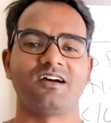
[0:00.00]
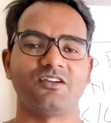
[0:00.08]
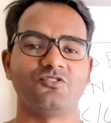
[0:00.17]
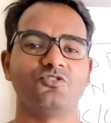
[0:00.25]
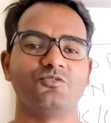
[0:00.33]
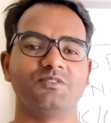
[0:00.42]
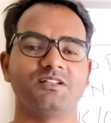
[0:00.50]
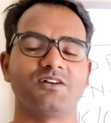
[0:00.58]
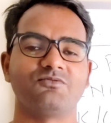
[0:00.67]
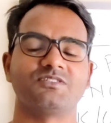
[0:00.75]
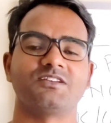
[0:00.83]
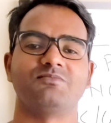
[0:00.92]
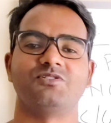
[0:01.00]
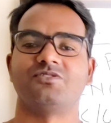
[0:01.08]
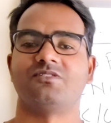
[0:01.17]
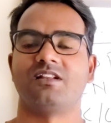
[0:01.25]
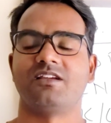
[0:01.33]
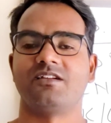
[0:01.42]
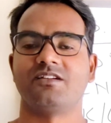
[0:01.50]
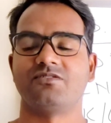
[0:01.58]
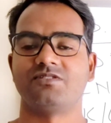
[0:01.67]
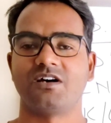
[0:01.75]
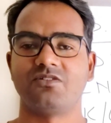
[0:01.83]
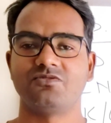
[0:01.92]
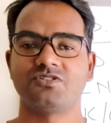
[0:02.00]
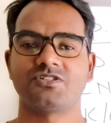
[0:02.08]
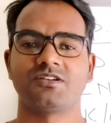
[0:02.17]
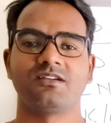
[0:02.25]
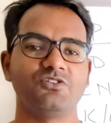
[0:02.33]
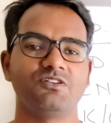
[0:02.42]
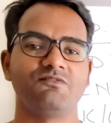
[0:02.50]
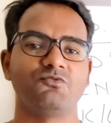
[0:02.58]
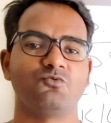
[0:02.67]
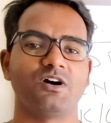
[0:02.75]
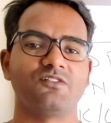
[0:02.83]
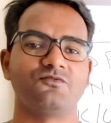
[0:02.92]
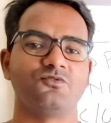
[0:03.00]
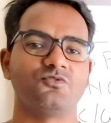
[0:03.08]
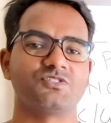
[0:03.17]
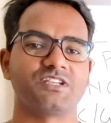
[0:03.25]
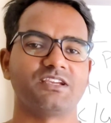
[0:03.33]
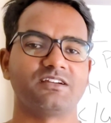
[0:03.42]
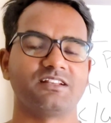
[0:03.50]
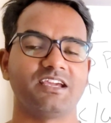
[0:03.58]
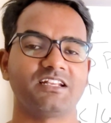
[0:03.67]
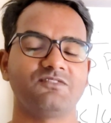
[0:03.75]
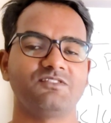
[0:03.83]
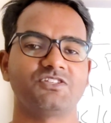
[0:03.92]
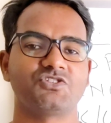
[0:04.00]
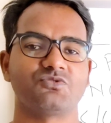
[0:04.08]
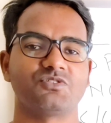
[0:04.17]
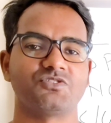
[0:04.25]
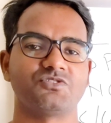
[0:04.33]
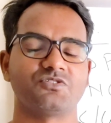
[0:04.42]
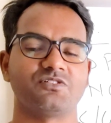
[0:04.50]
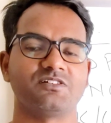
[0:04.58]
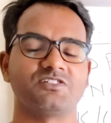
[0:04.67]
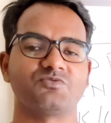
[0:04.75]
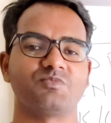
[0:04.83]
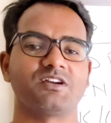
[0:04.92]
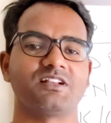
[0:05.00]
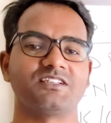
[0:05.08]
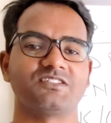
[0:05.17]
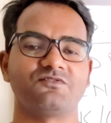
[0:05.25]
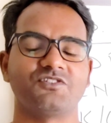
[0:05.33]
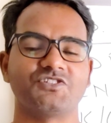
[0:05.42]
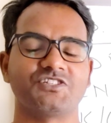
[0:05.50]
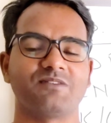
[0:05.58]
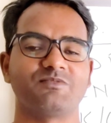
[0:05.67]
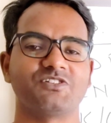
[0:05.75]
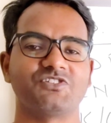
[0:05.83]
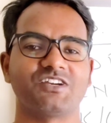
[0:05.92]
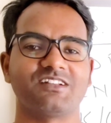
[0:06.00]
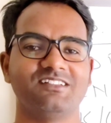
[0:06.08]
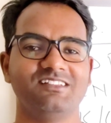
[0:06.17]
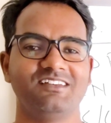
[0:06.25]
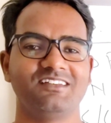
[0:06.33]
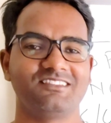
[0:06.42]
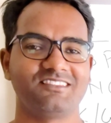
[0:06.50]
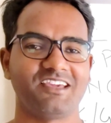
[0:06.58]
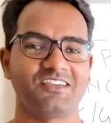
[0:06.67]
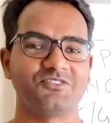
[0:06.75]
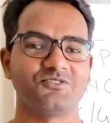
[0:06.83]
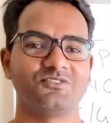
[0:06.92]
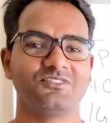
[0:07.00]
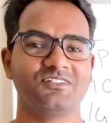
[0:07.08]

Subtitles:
I hope that I was able to clear your doubt. Thank you everyone for staying connected with the Shok Tutorials, Meghalaya's first MTET channel. Thank you.